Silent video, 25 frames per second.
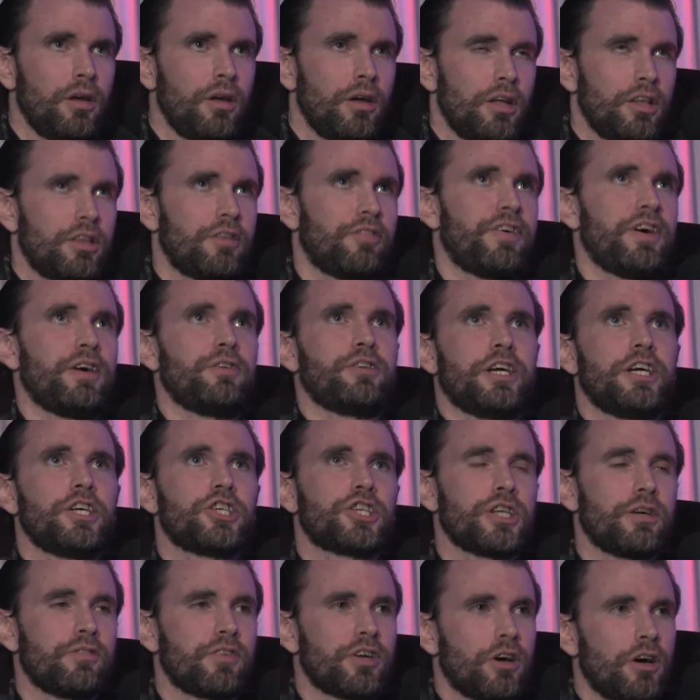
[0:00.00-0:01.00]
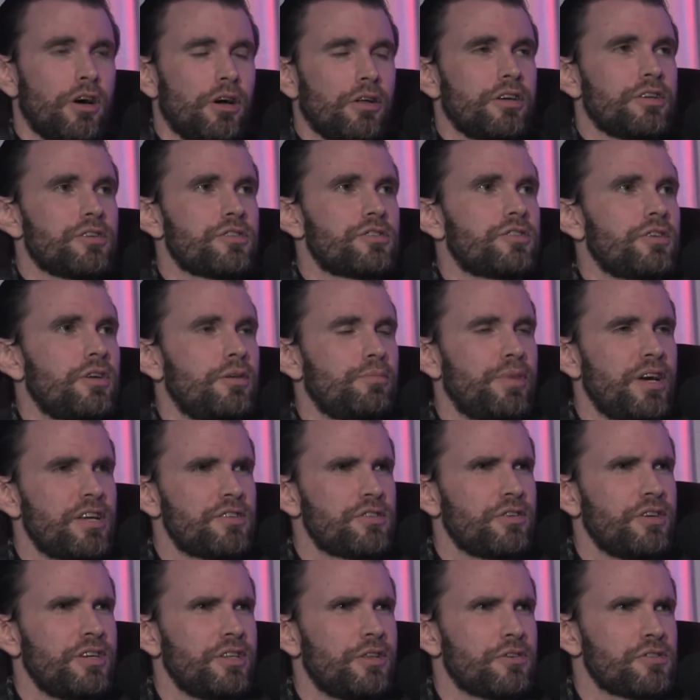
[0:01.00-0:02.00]
foundation of it all is
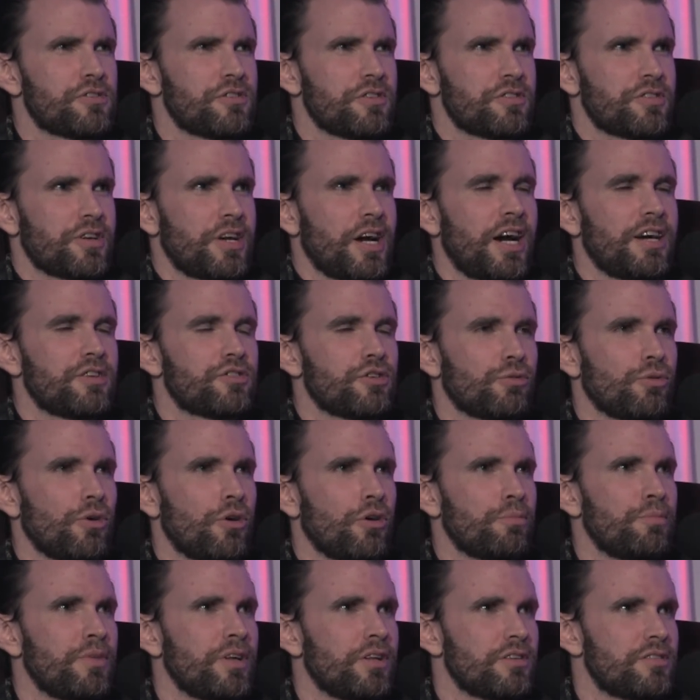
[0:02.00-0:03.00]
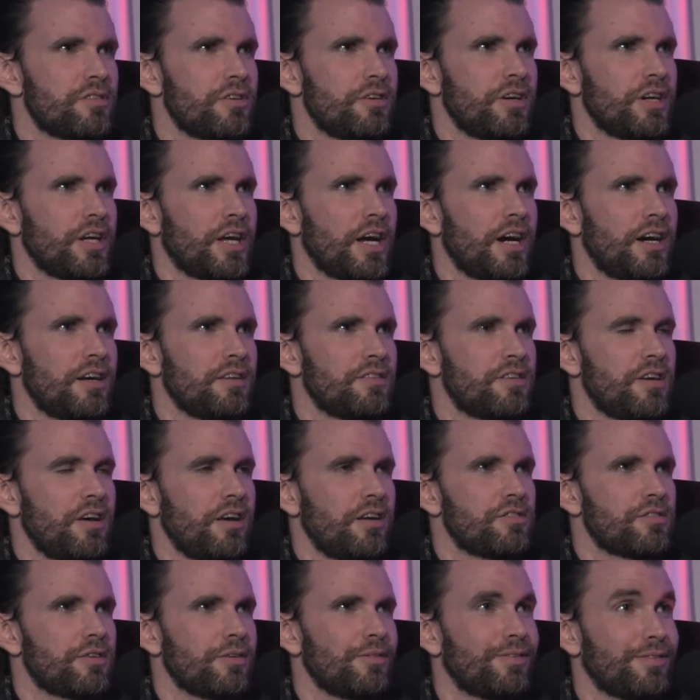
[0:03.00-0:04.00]
basically there's this guy. It's a rogue military guy.
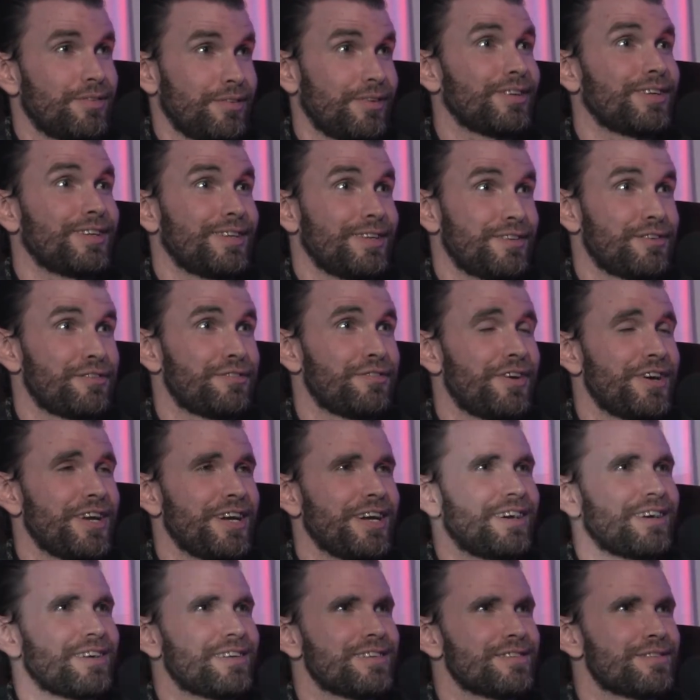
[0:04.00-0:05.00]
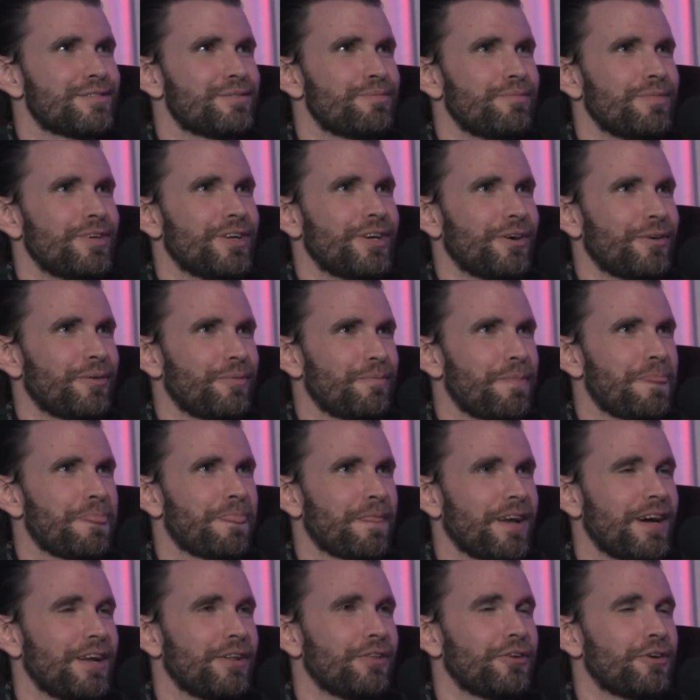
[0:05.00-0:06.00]
It's funny because
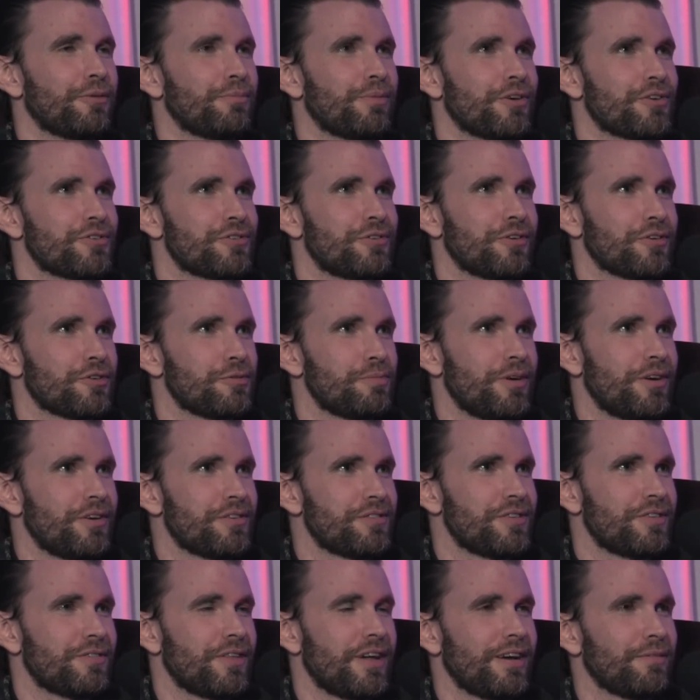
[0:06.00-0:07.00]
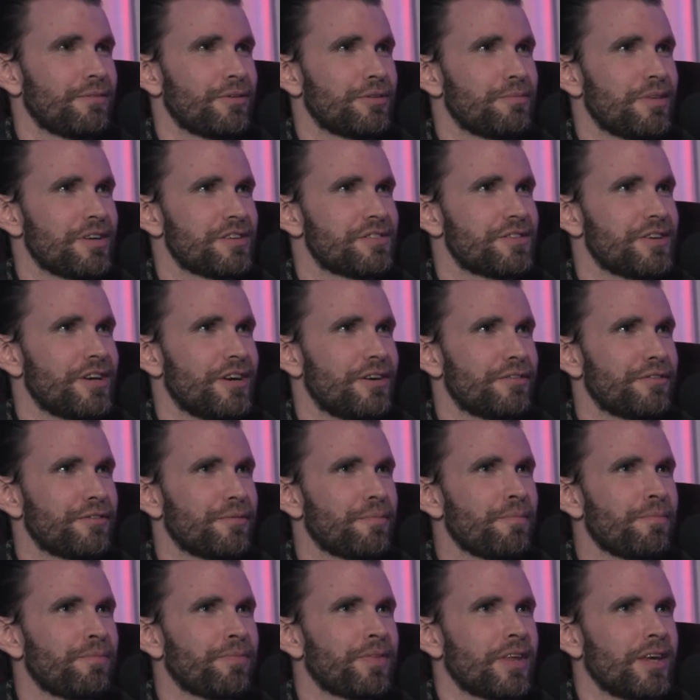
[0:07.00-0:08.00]
got a little personal experience of that with myself.
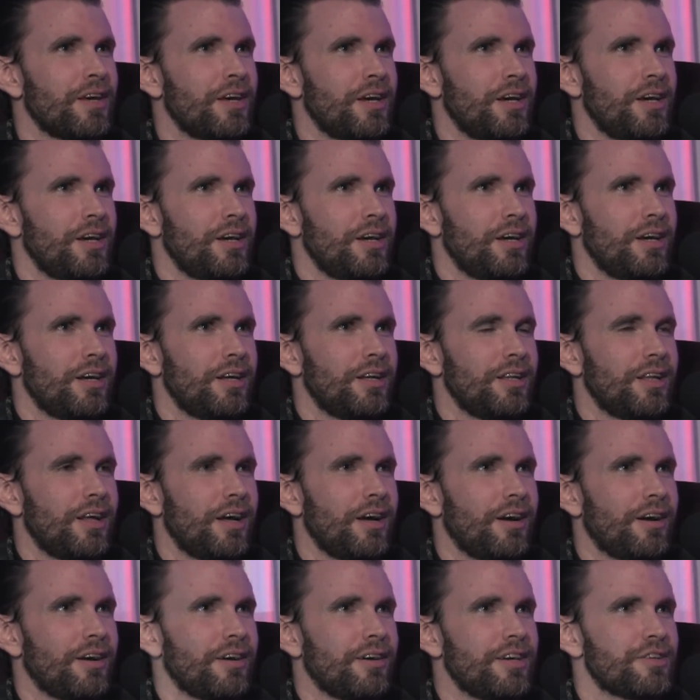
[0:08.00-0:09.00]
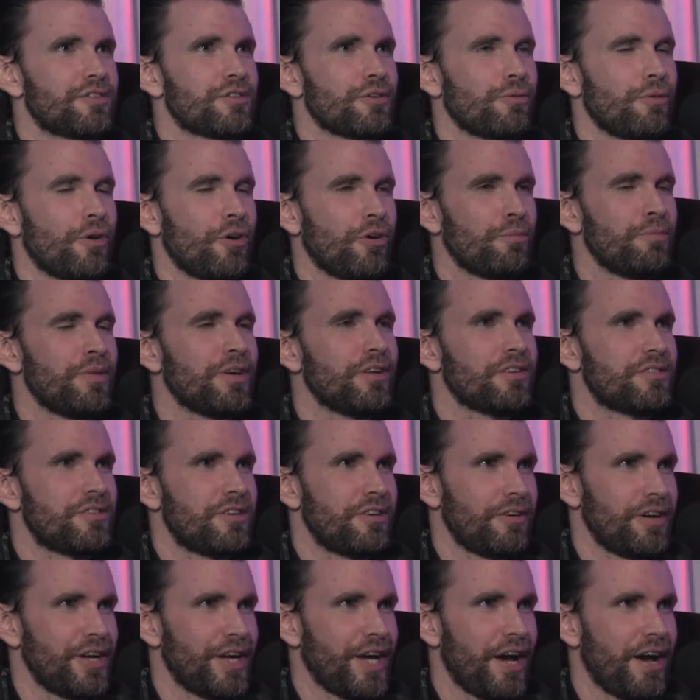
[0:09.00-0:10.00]
It's a rogue
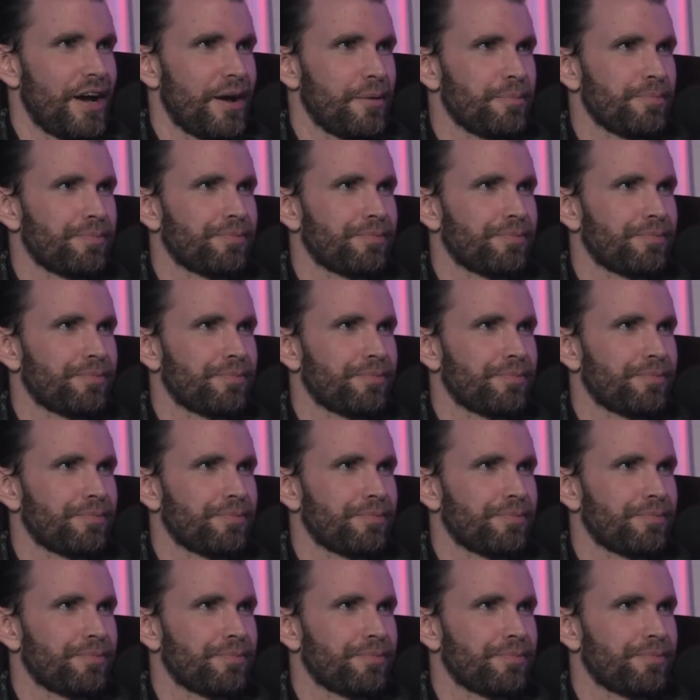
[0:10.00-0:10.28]
military guy